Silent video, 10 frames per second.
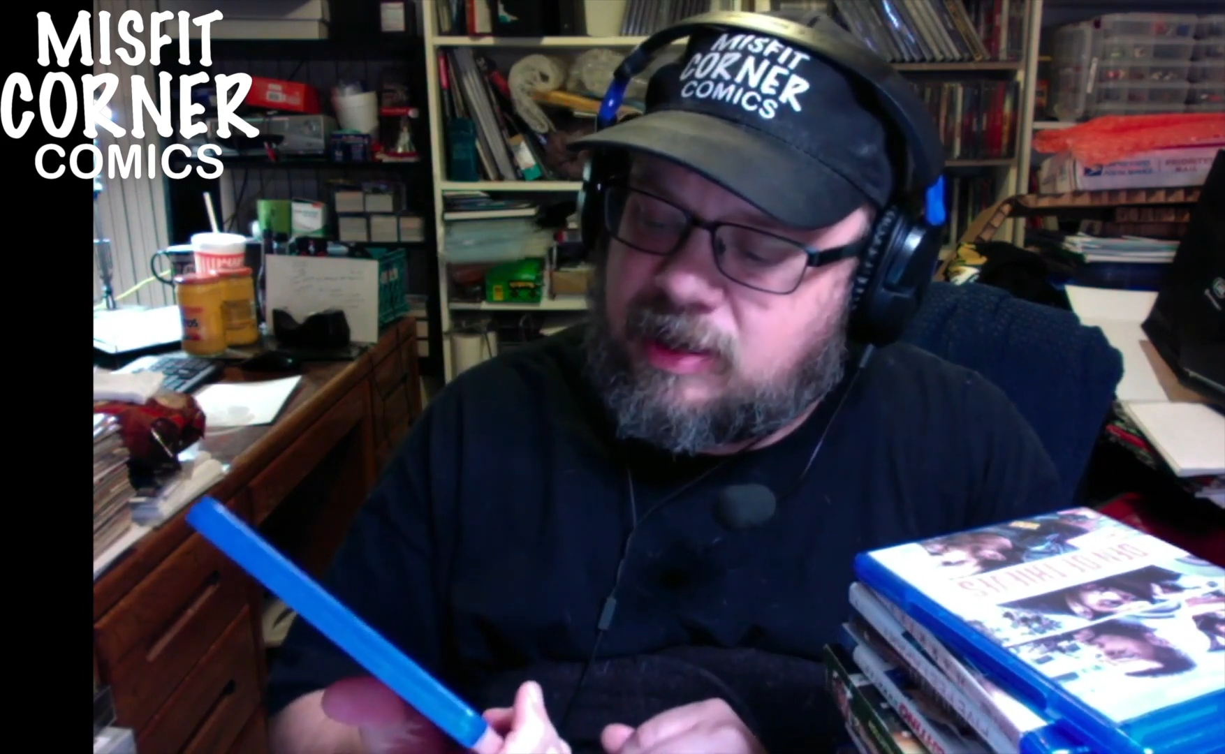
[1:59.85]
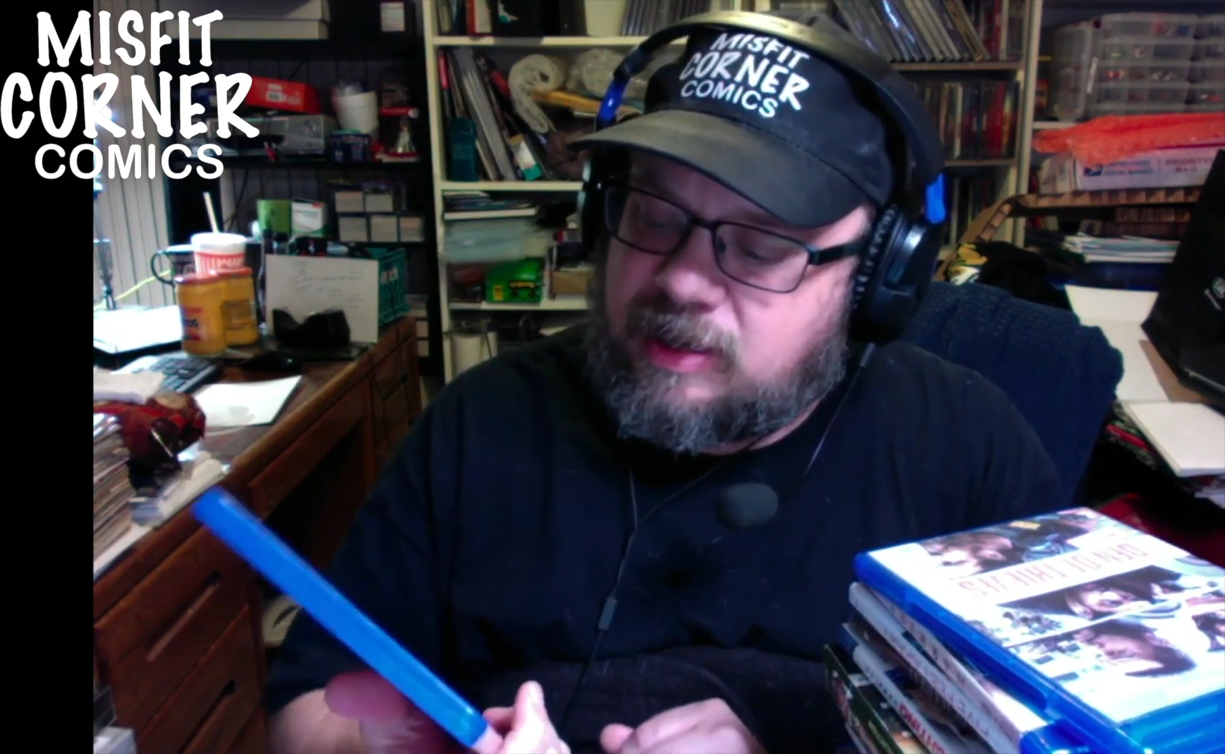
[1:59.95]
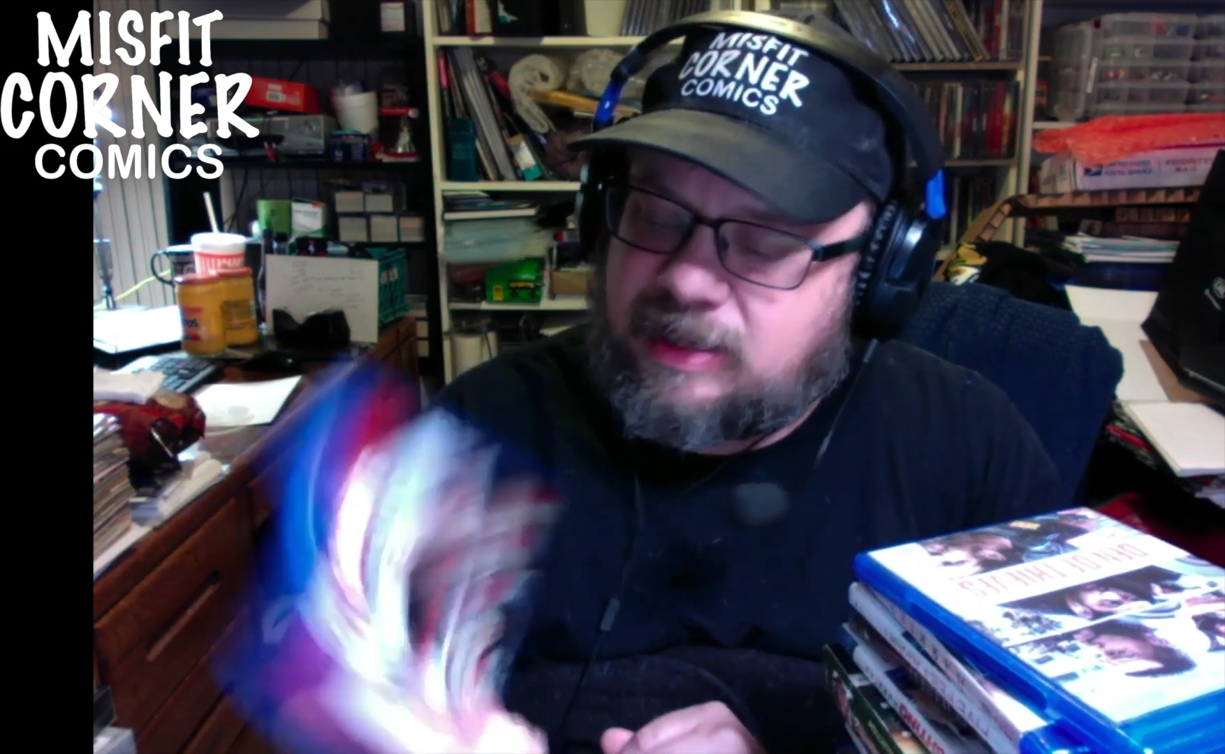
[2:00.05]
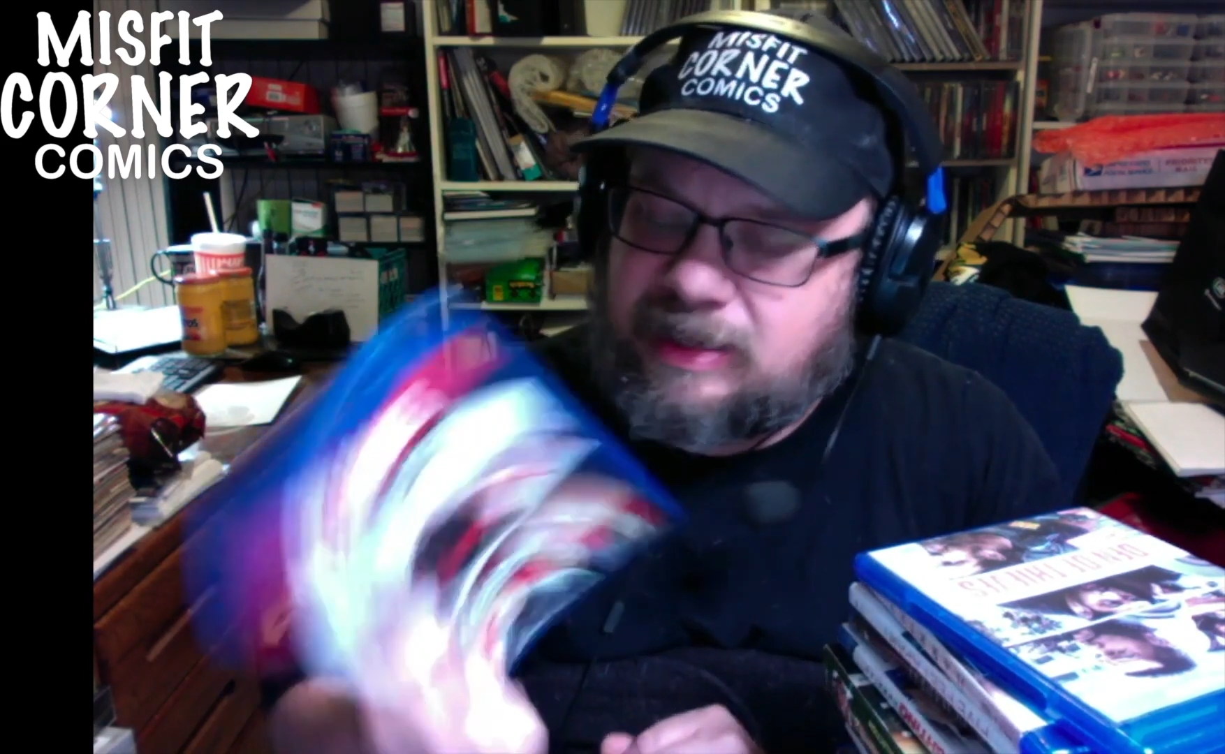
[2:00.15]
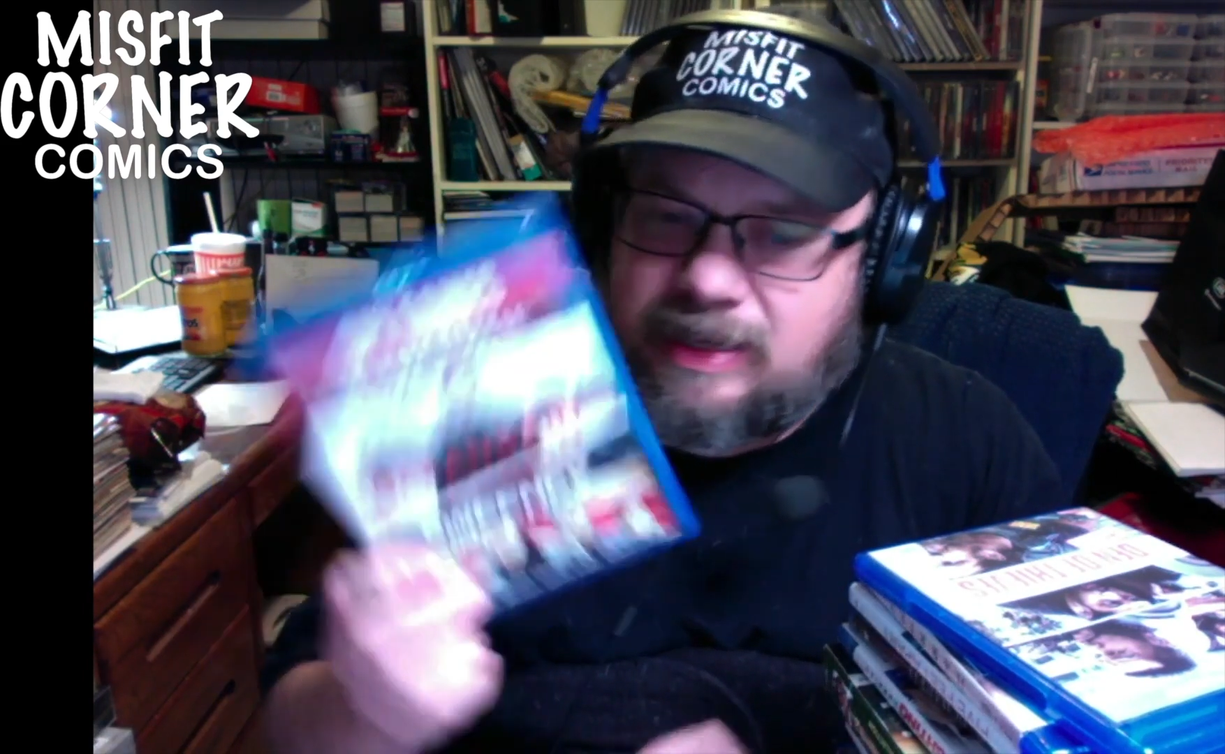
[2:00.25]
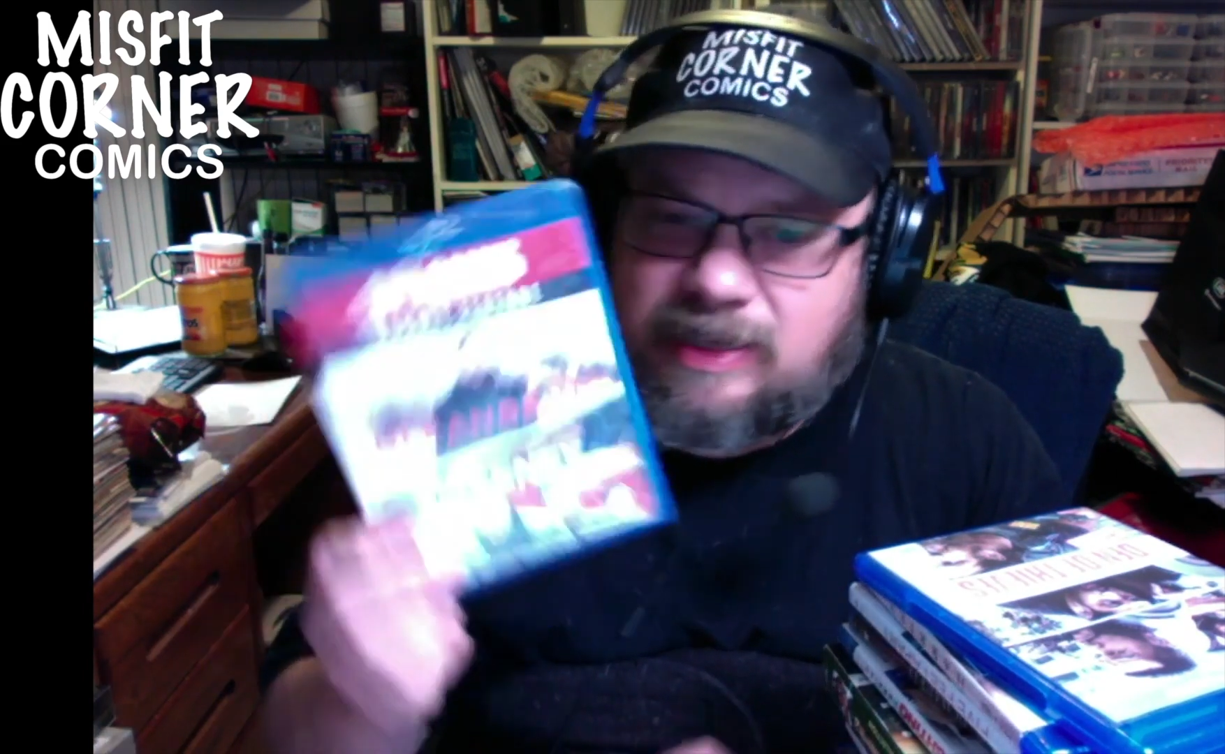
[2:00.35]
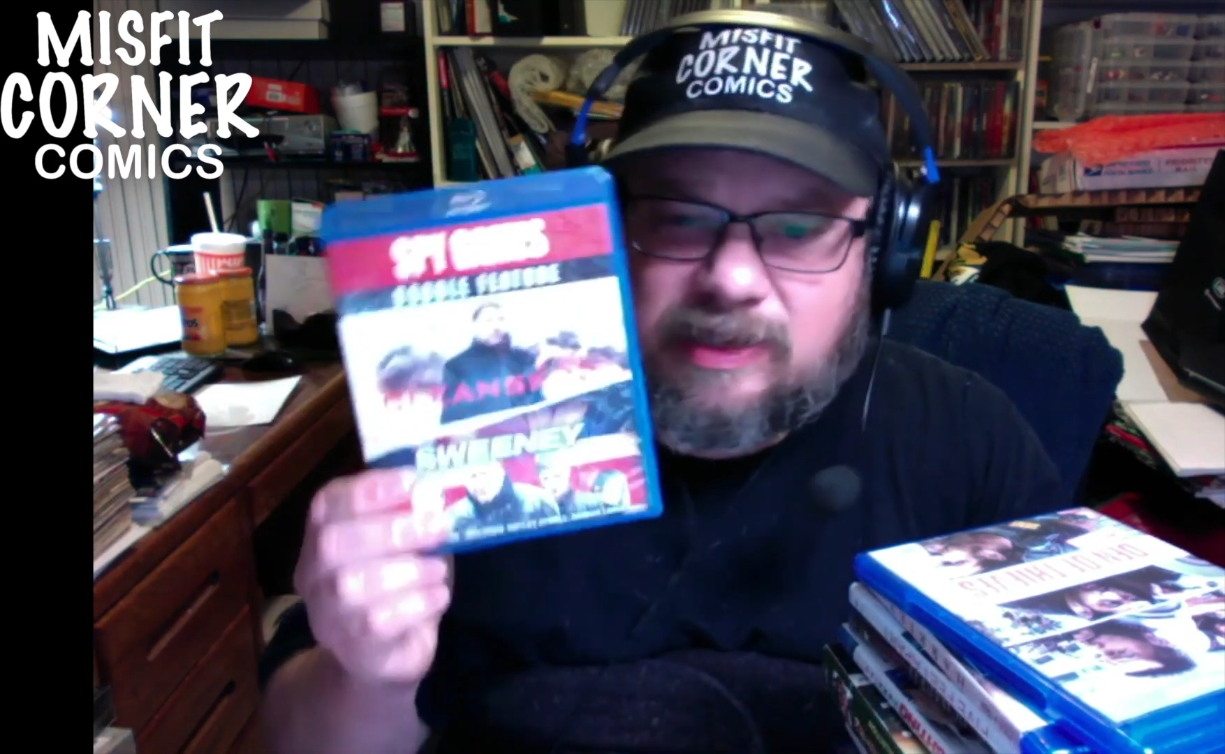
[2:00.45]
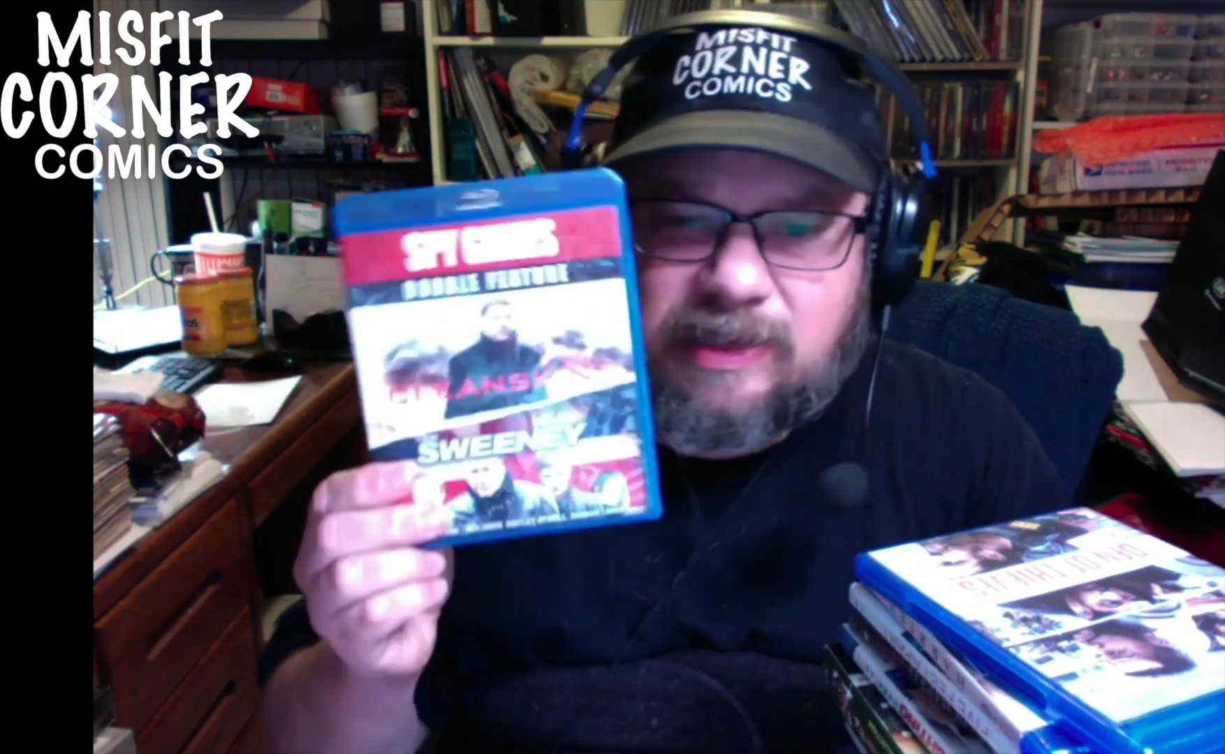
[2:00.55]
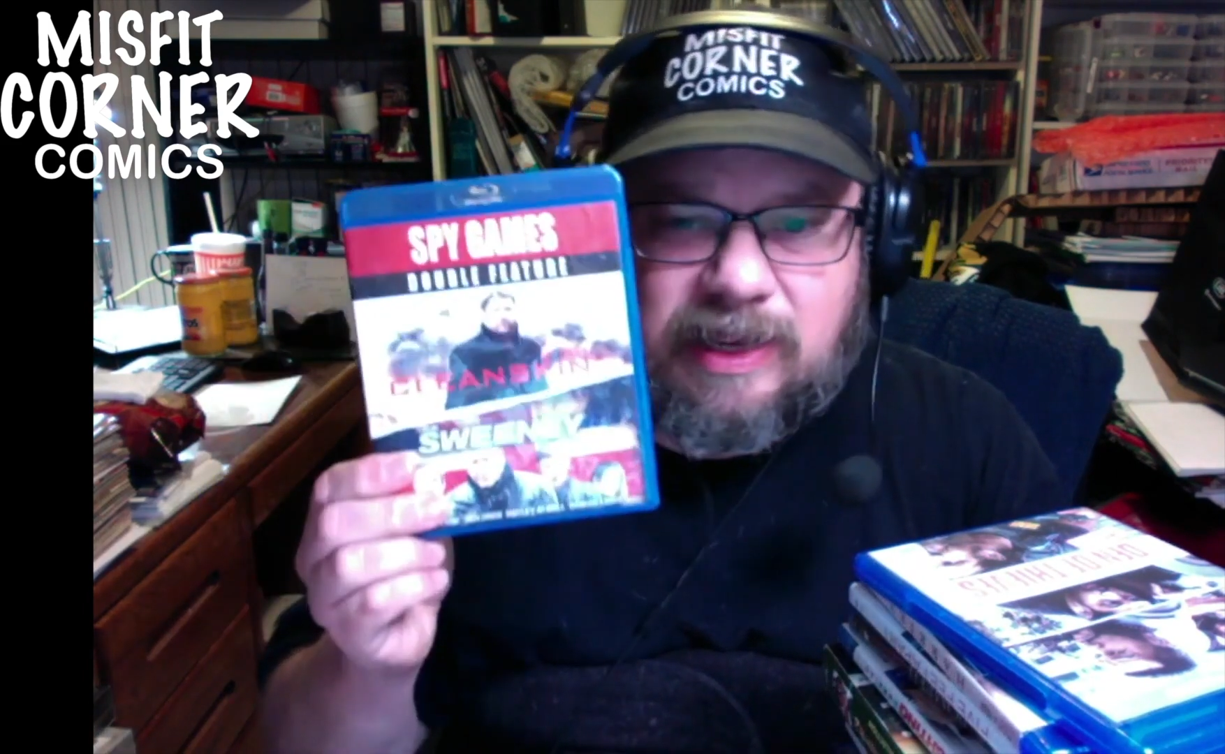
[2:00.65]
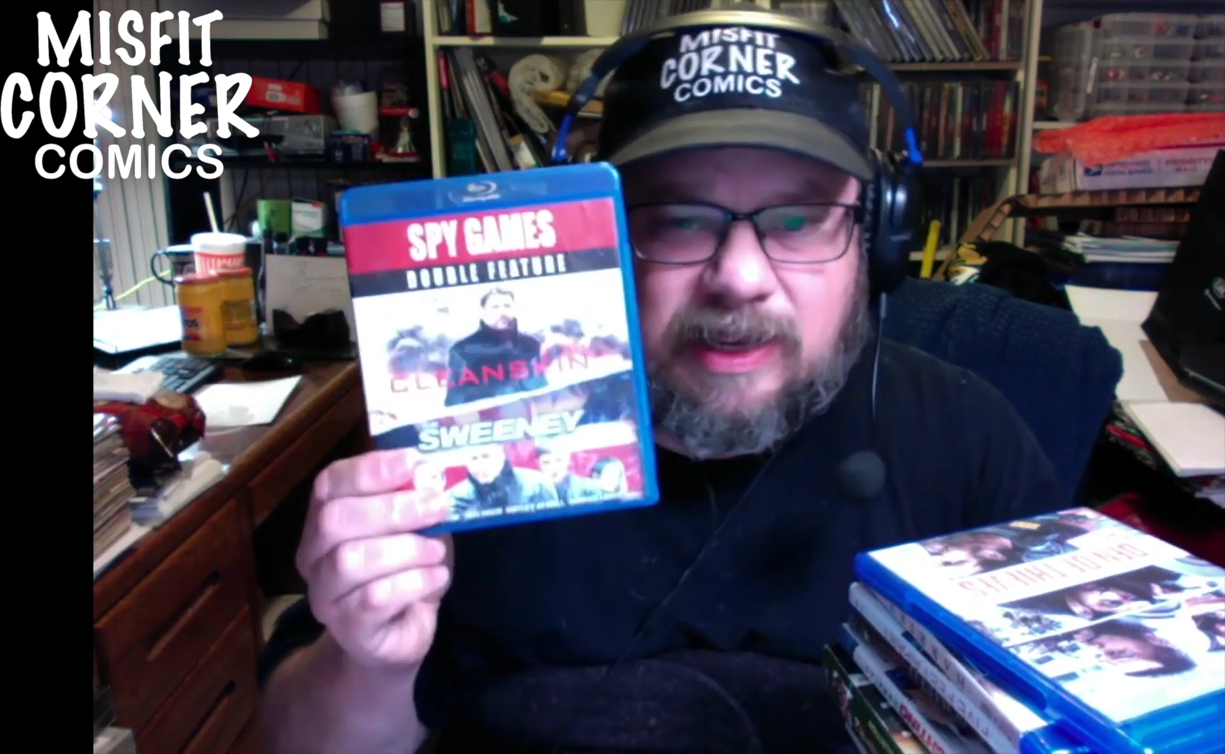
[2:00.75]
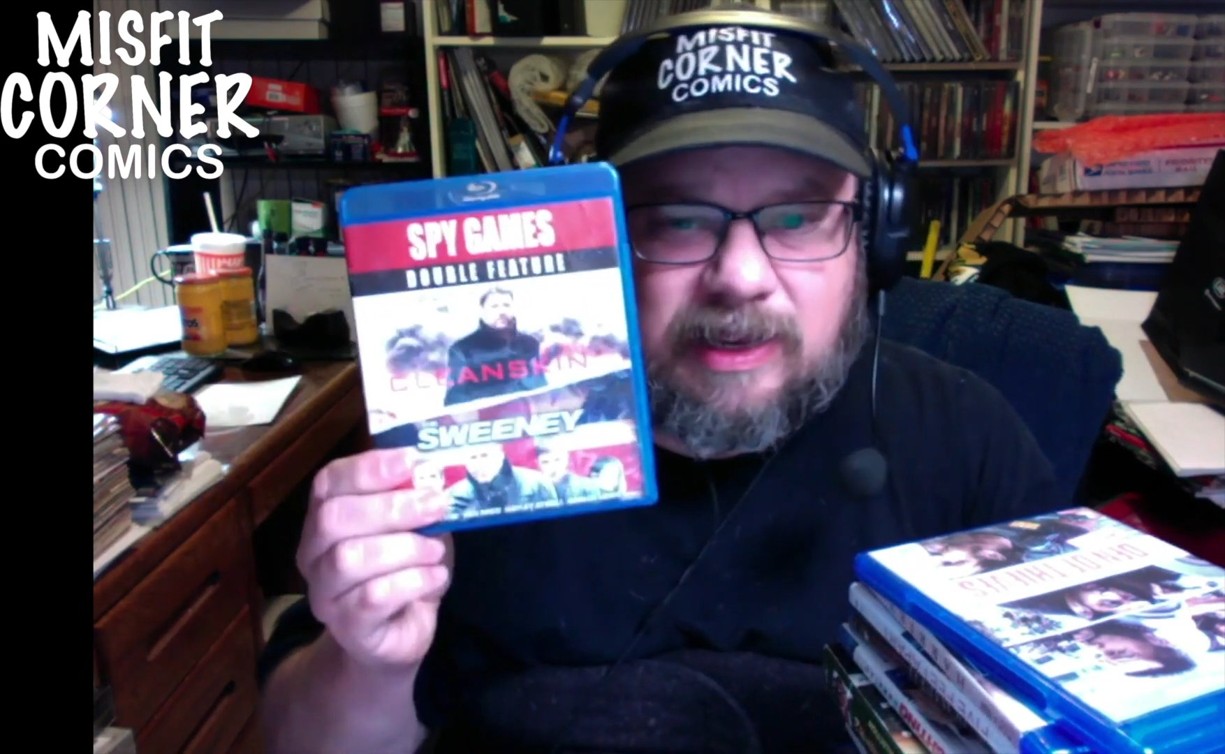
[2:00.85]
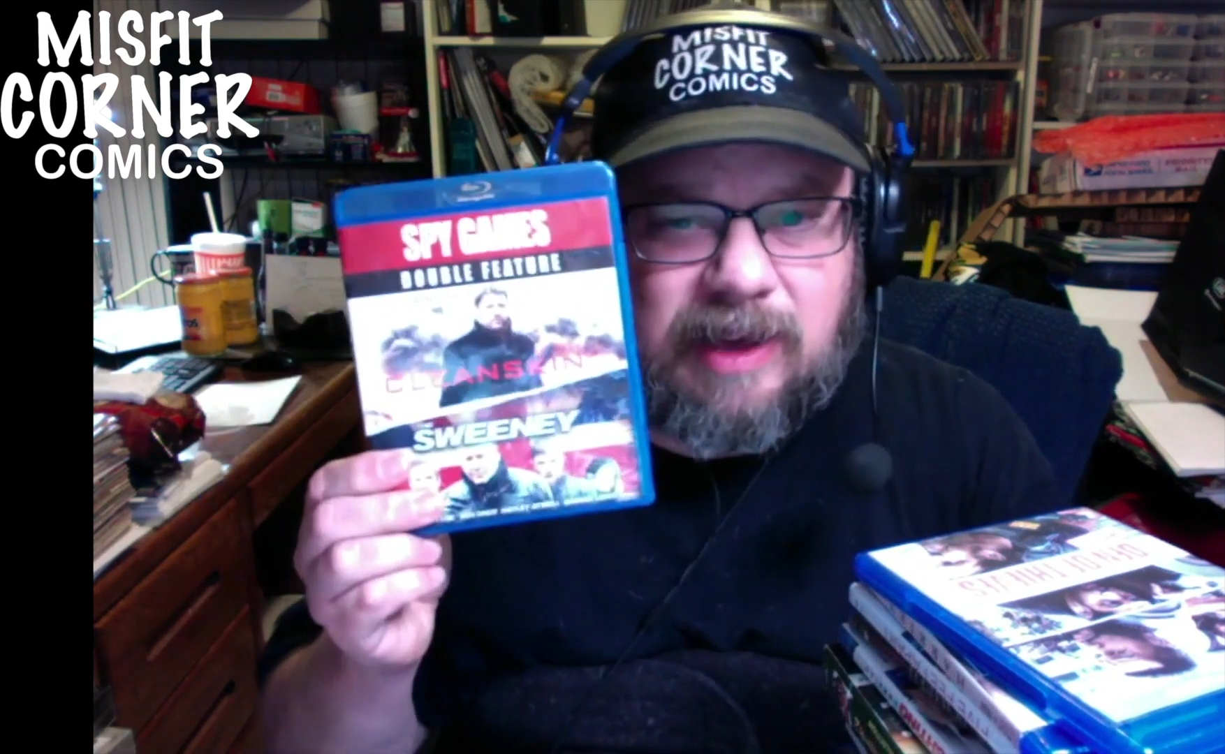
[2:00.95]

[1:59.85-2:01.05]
Clean Skin